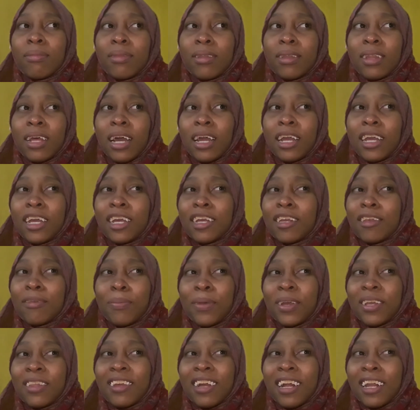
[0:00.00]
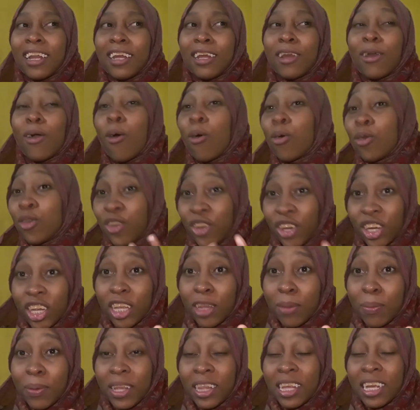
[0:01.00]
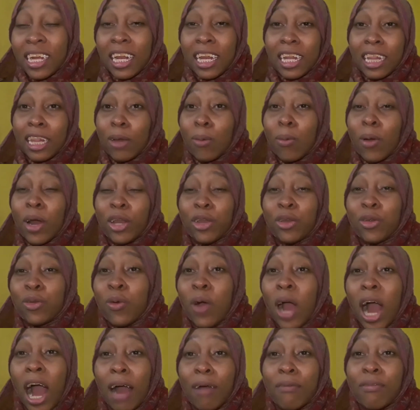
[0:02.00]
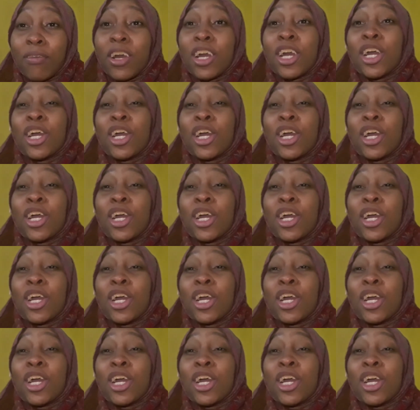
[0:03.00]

that he is basically, or she is basically, the one you have